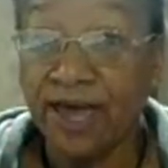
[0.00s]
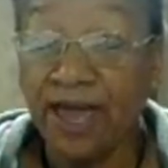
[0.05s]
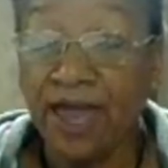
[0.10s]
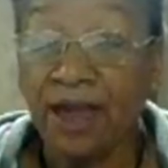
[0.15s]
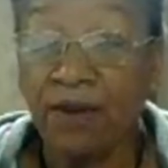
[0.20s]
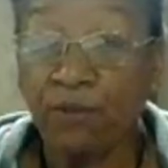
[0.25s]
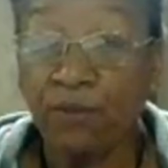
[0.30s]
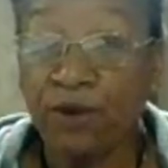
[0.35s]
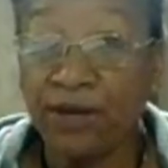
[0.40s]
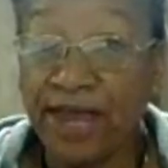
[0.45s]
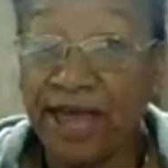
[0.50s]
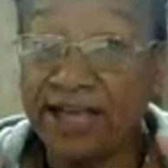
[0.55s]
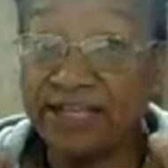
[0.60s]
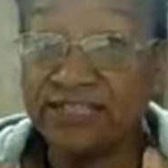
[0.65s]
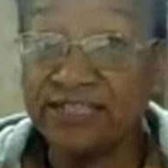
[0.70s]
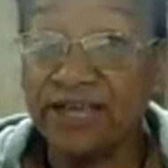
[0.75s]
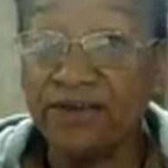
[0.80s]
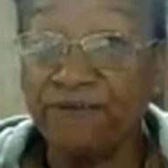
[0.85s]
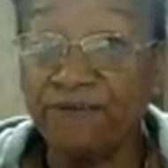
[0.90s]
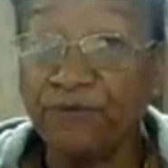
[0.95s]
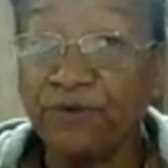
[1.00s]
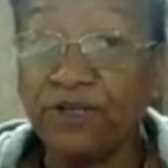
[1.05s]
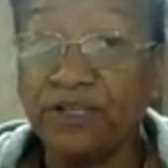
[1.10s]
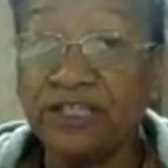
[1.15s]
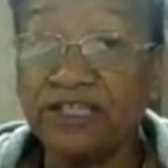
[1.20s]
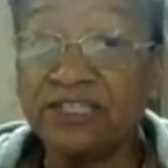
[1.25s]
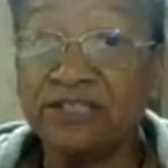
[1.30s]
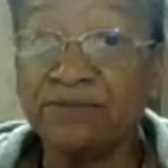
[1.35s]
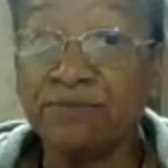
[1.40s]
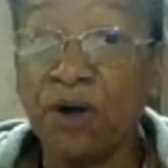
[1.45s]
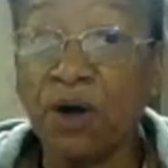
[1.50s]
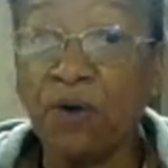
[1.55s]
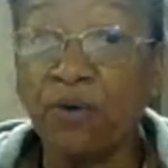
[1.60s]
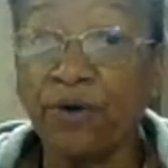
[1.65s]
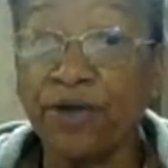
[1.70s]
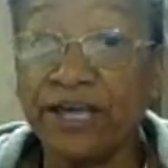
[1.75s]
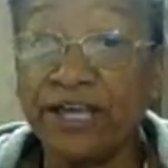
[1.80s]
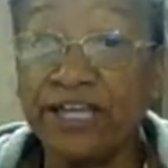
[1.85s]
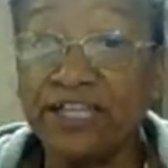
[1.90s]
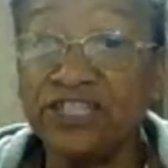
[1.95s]
And when I said fully
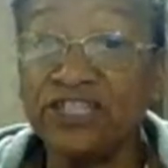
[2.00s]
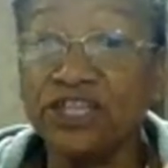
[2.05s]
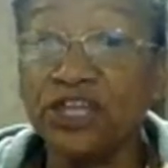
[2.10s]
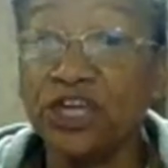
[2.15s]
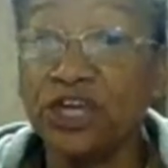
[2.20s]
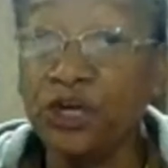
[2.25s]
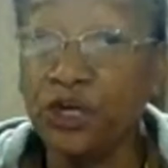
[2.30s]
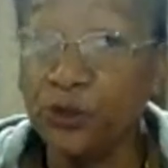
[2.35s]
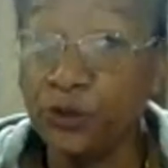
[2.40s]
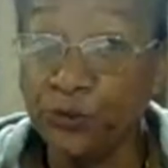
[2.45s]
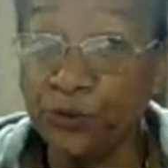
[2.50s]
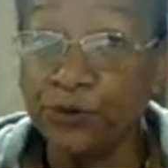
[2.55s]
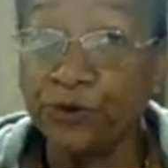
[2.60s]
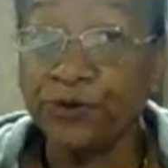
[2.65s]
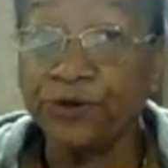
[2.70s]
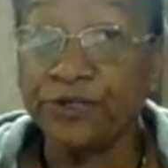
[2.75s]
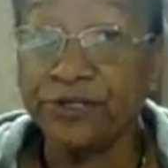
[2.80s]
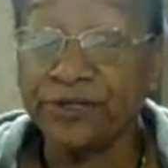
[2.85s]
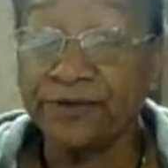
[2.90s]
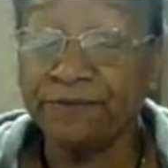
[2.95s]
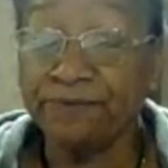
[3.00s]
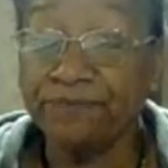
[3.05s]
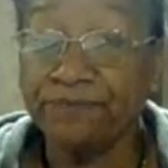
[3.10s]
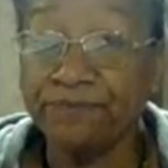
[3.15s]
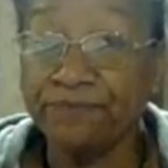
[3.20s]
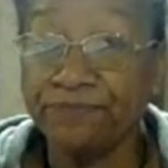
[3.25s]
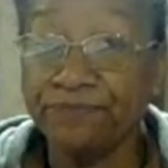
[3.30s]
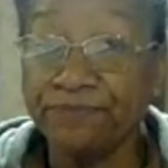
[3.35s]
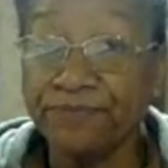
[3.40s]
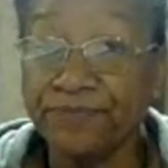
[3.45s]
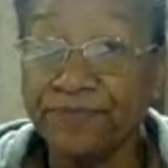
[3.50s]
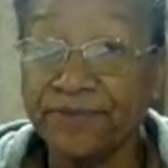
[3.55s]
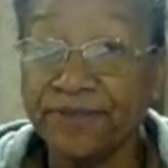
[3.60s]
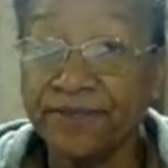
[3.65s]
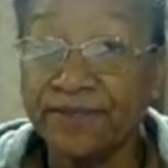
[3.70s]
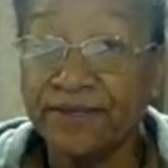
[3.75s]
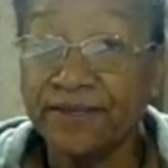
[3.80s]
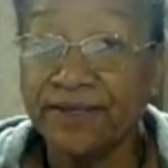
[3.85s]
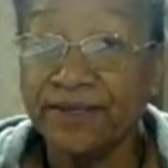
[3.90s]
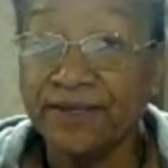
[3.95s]
smoked, it's cured.
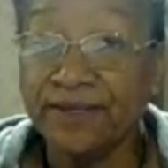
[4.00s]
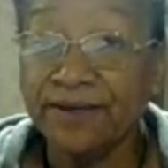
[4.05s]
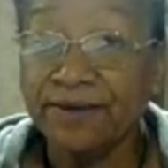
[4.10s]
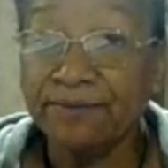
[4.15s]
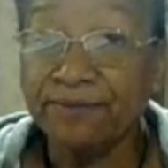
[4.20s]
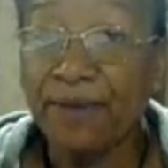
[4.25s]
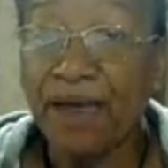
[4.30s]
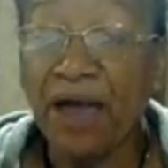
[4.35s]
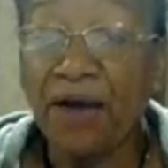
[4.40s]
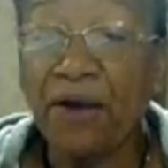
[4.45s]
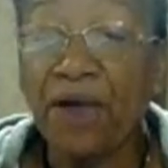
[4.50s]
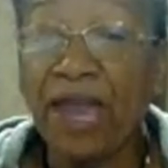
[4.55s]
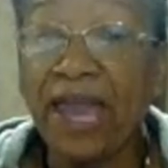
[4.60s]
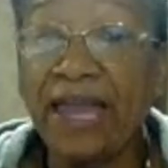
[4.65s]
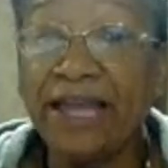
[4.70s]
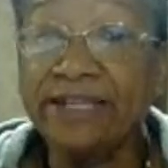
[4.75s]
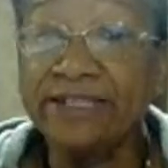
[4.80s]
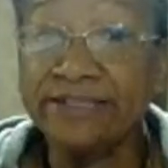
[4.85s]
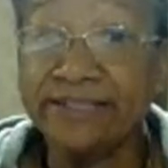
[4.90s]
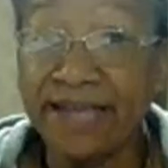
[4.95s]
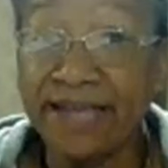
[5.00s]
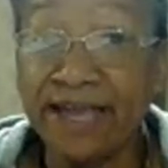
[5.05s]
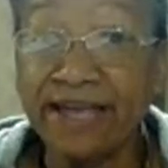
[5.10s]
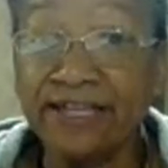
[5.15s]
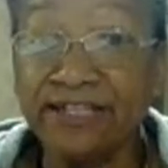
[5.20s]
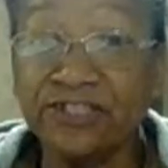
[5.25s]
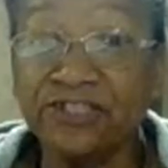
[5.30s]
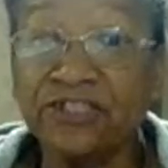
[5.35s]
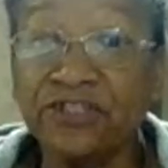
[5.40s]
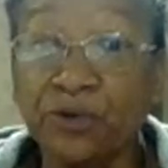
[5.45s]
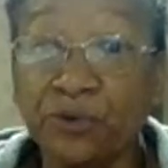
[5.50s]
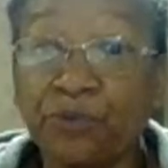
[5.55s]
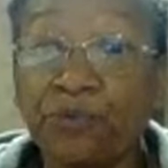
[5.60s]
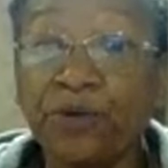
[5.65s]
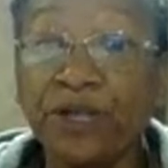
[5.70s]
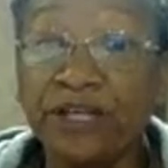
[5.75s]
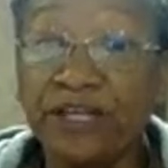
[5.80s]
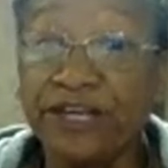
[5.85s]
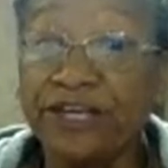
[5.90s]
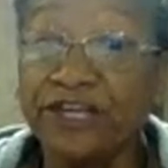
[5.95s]
About 8 days to
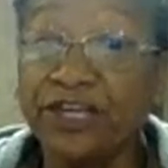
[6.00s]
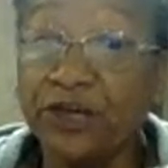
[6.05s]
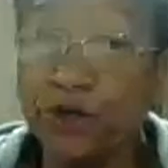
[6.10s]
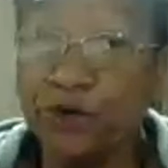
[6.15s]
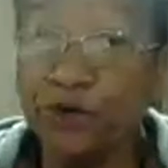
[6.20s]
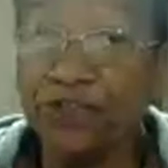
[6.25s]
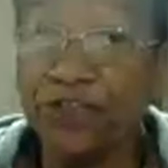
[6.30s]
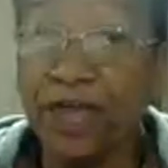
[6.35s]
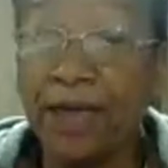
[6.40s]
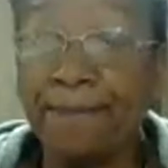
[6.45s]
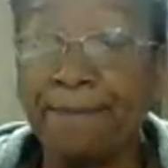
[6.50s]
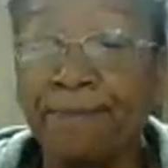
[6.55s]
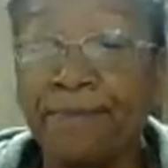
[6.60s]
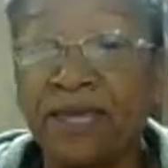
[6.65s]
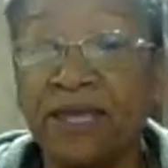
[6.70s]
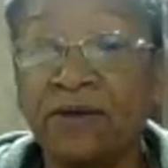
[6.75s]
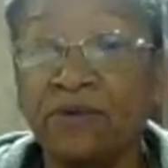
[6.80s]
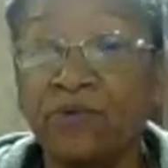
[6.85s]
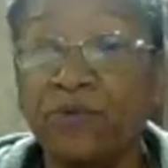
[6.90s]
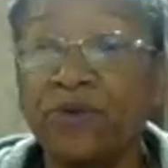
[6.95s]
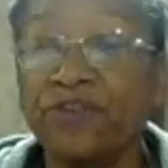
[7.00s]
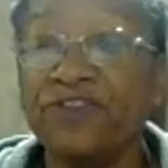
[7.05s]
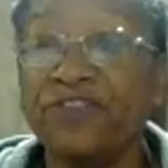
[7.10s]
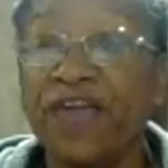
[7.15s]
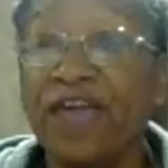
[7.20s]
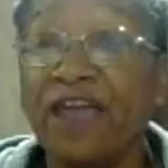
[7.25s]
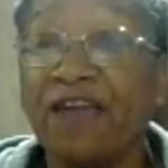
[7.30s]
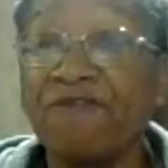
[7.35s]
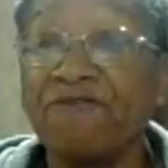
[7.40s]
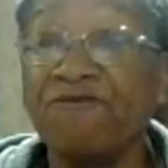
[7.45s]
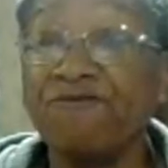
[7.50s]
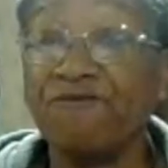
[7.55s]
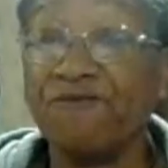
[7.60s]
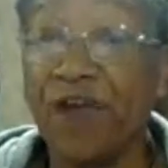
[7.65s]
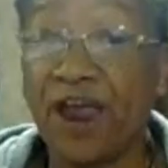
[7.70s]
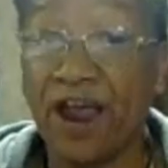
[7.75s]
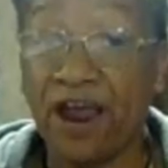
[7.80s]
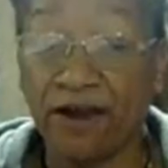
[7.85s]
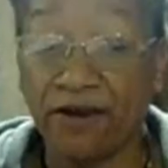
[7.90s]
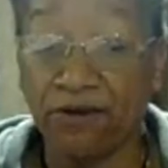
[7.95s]
really cure that meat with a
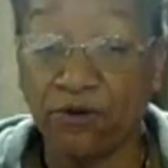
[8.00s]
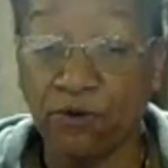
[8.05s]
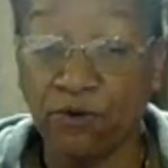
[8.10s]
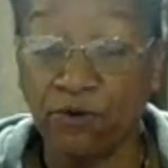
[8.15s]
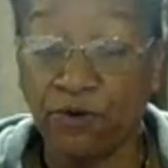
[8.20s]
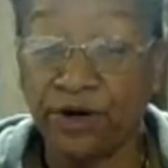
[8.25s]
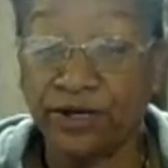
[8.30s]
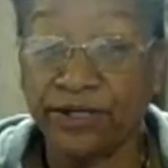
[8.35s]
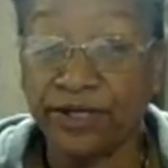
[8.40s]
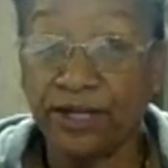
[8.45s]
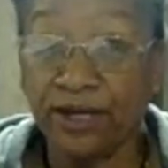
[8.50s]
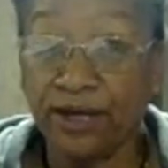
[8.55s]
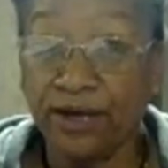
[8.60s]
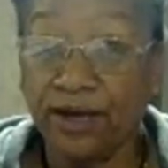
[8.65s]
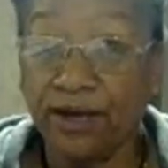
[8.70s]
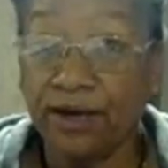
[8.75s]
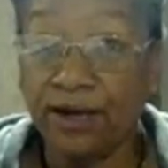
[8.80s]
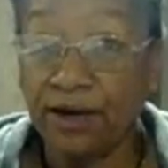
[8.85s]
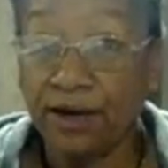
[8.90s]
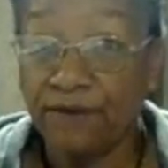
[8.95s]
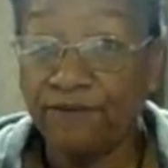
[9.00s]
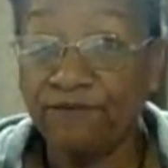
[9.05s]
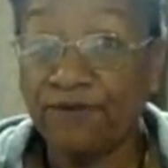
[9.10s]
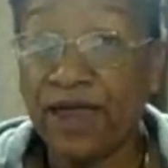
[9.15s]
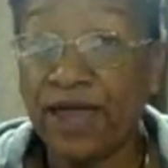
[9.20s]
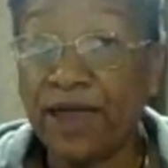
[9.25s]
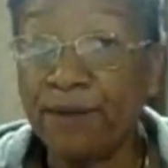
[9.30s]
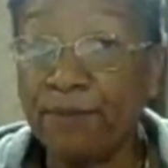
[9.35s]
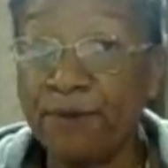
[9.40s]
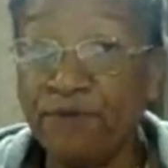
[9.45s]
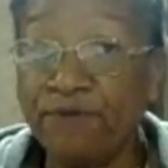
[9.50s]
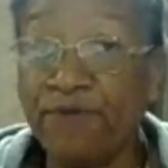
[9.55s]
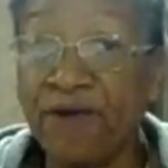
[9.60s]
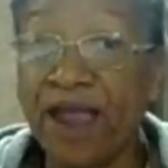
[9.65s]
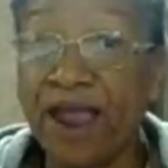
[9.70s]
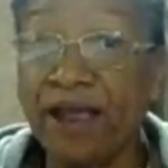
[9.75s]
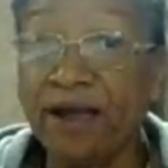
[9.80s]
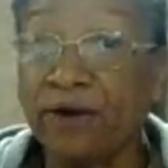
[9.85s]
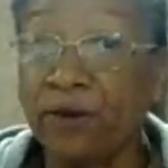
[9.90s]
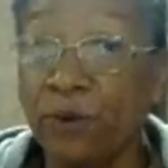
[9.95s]
flame of
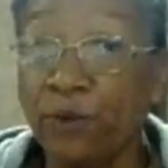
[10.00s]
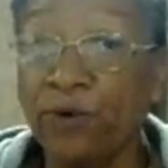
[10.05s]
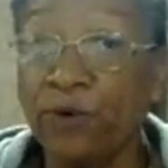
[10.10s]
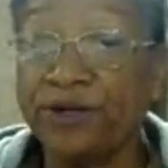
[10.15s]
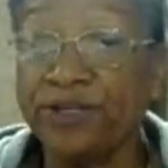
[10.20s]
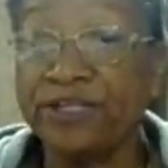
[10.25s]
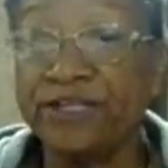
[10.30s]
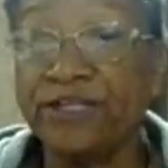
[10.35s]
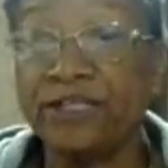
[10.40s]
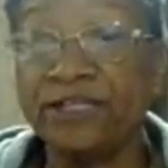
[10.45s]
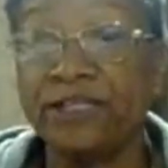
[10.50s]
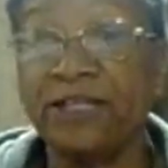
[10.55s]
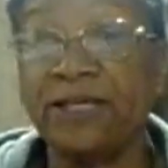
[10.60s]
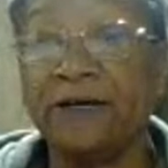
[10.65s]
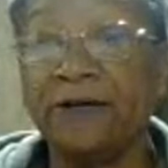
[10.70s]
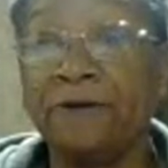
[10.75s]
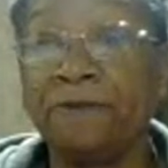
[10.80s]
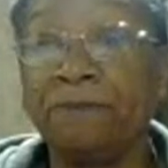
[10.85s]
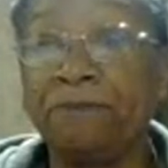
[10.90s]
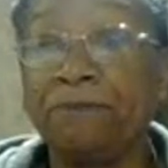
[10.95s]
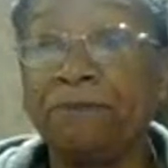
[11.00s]
fire going in there.